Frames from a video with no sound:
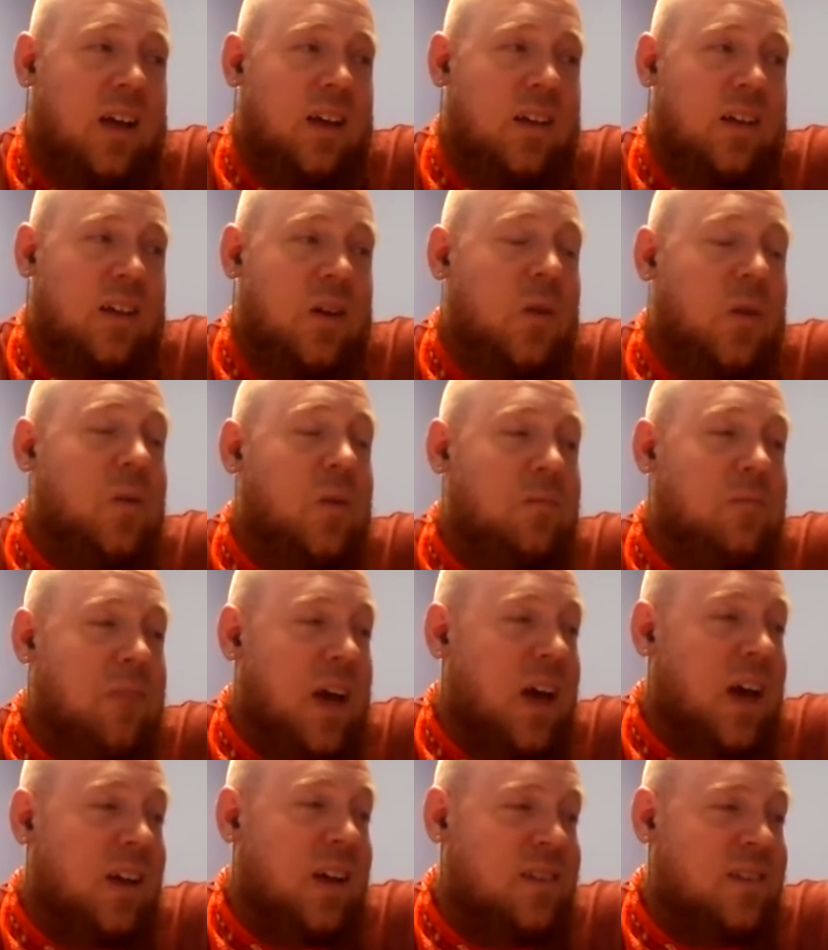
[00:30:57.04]
Going
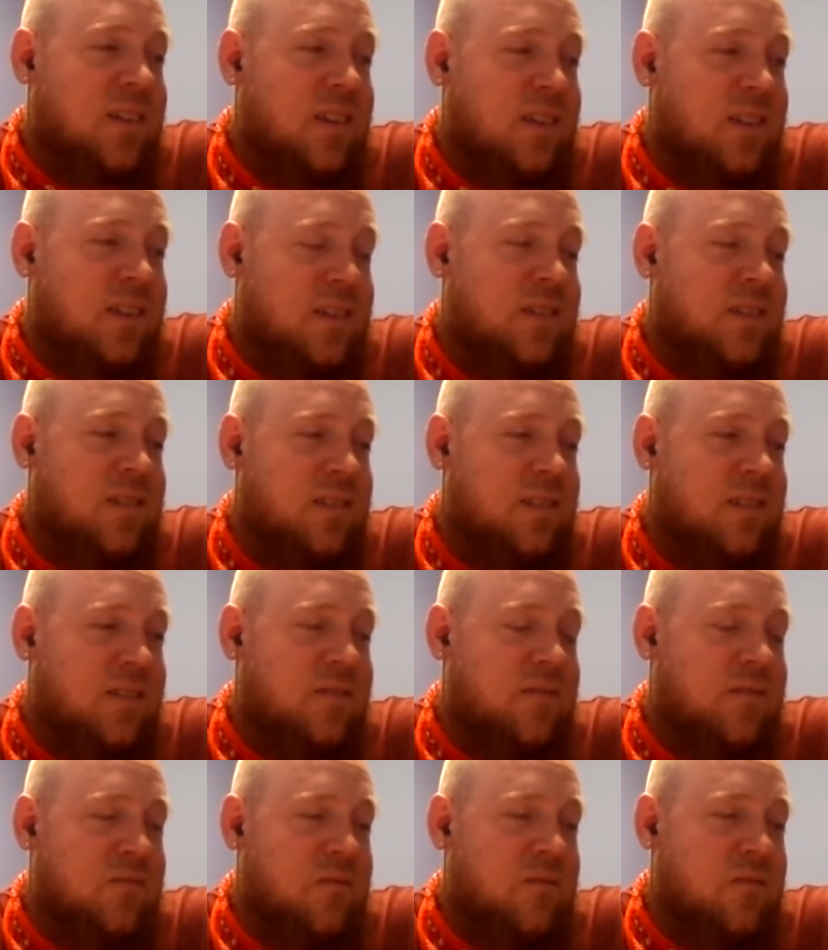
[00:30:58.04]
back to just
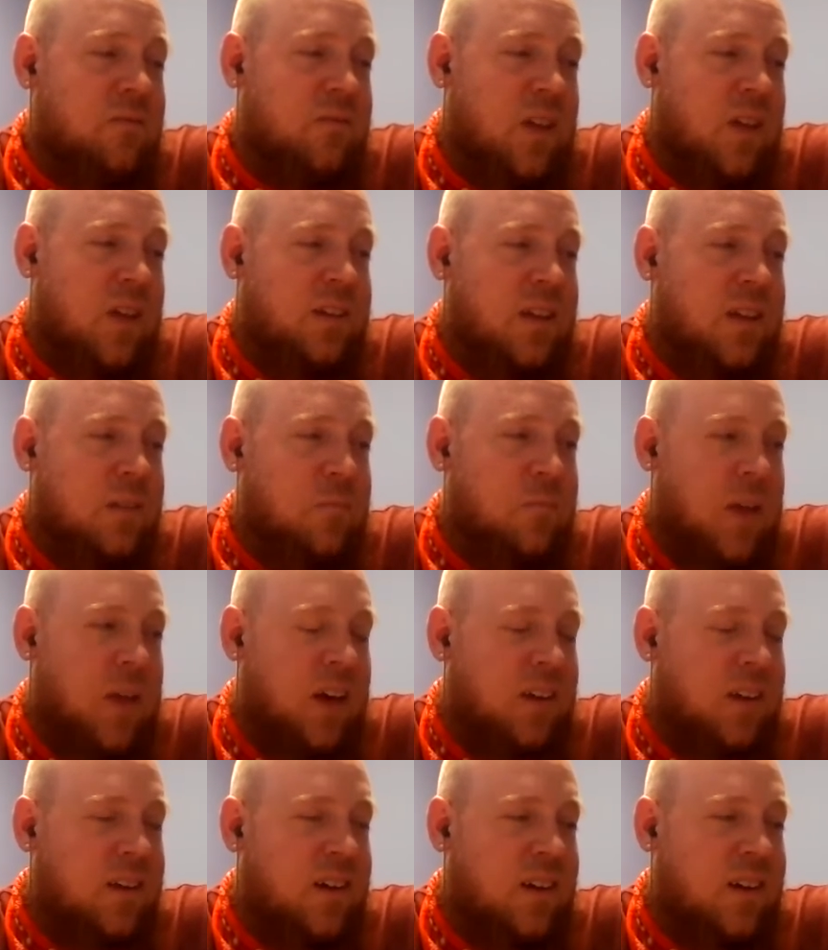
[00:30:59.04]
reflecting
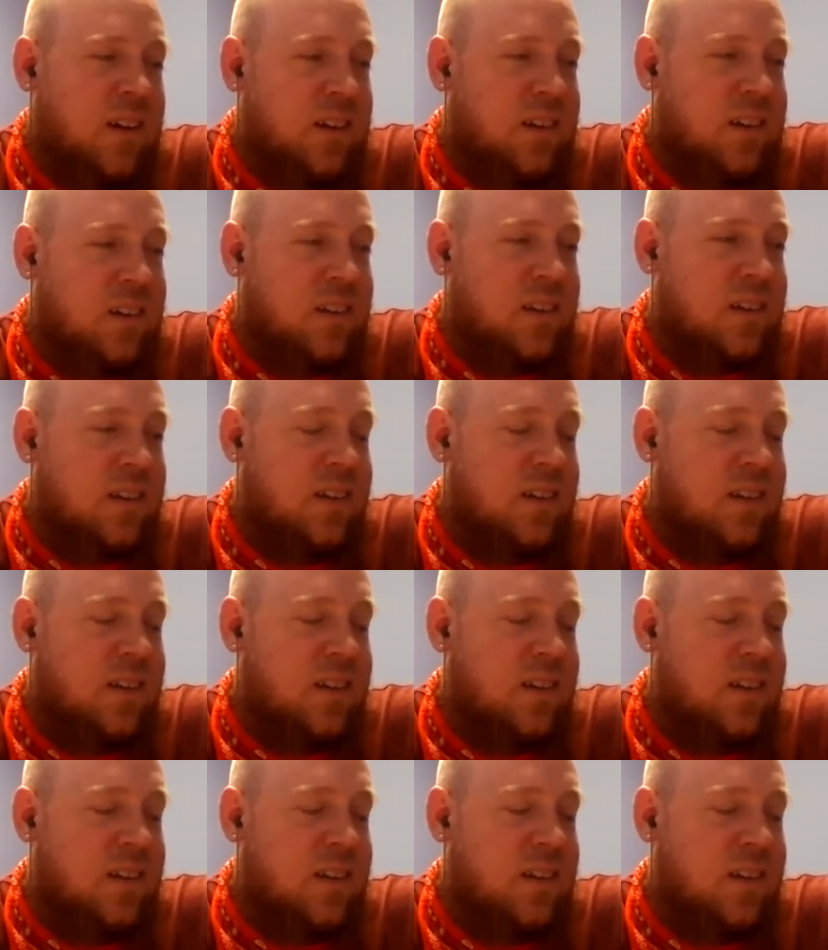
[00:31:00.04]
back on